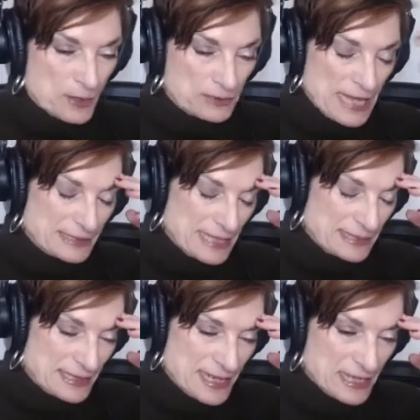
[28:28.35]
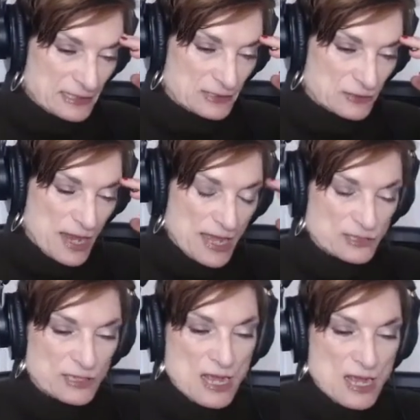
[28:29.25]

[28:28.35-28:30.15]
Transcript: Latinx or Asian.